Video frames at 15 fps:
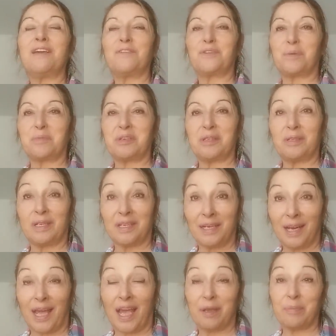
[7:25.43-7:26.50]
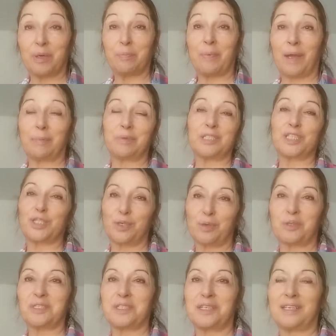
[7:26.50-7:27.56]
from reliable published
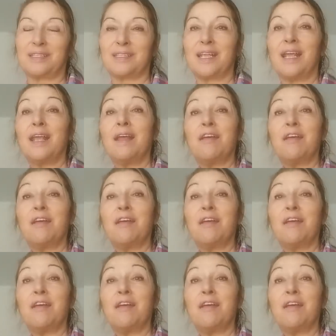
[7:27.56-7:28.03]
sources.